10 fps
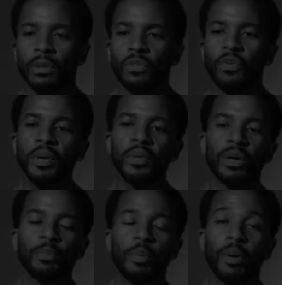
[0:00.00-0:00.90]
For me,
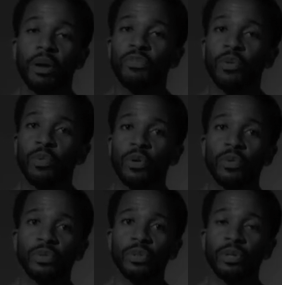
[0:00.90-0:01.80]
when I'm preparing for a
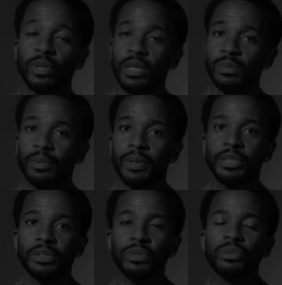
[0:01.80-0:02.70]
role, you know, the
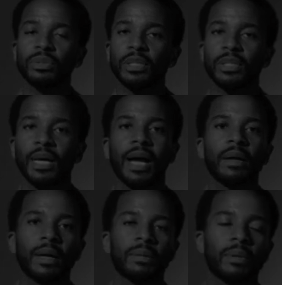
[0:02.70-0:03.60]
inspiration usually,
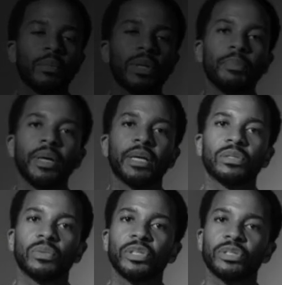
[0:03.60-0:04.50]
I, I, I'm really big
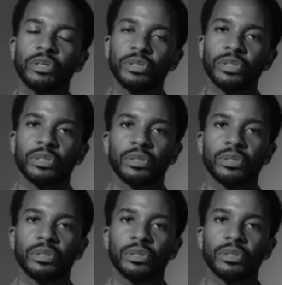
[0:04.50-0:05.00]
into research.